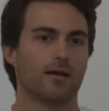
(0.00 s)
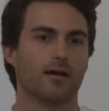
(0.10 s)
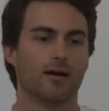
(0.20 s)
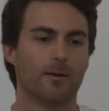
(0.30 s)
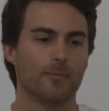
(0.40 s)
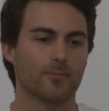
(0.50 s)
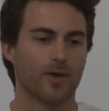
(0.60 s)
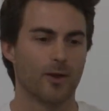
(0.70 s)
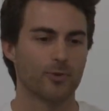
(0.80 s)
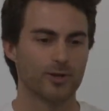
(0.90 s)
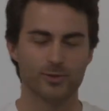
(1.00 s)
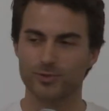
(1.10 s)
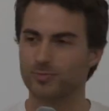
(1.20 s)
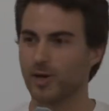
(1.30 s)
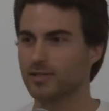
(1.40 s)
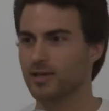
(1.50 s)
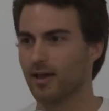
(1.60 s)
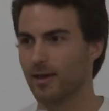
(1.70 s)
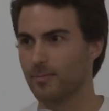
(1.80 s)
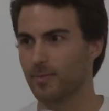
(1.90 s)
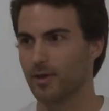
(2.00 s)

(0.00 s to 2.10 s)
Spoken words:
I want to use my time